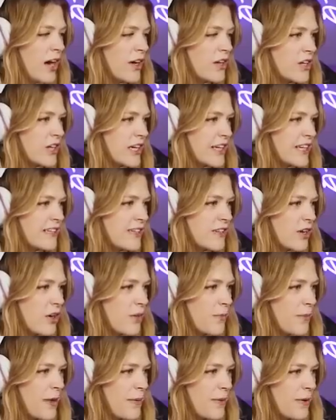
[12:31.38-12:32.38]
hungry,
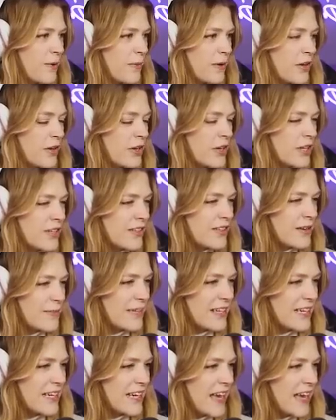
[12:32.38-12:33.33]
so maybe we'll cook something